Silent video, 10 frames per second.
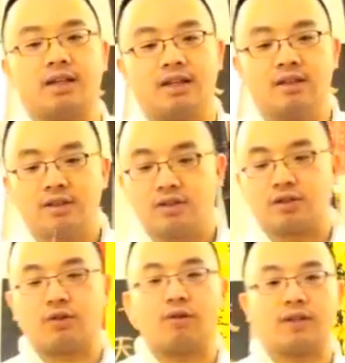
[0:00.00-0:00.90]
the
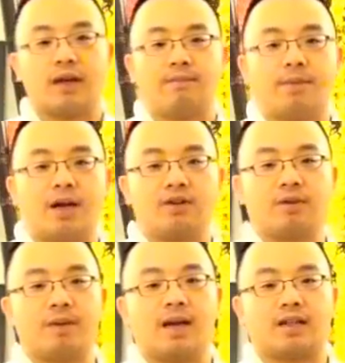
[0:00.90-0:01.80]
sword and blade
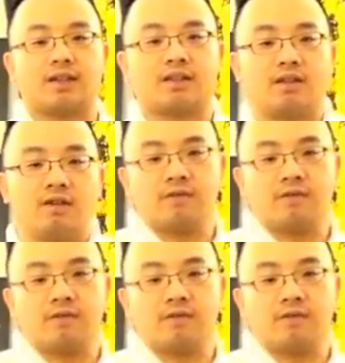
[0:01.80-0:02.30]
should be like this.